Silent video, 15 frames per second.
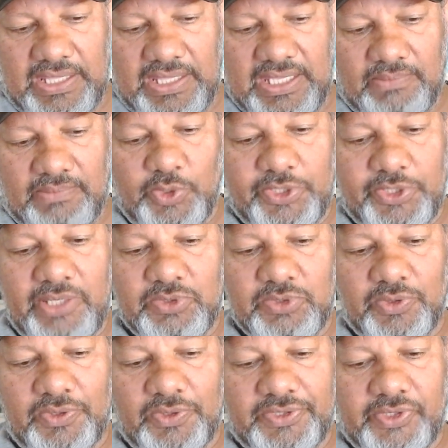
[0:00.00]
that Muslims
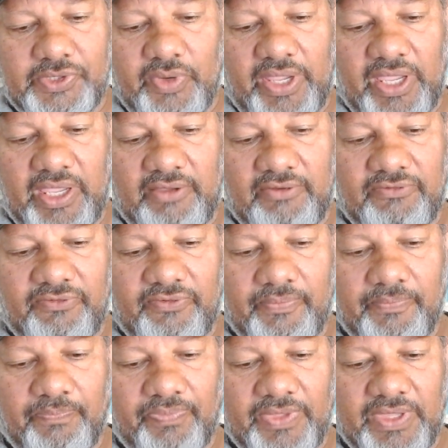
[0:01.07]
also have
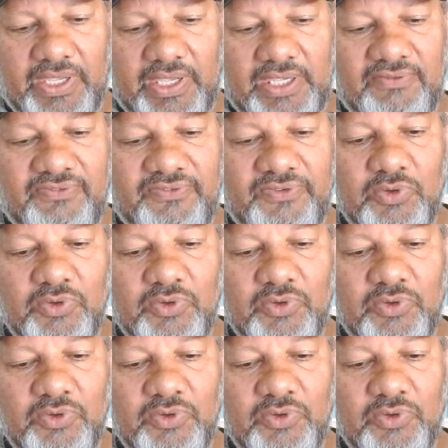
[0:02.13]
a few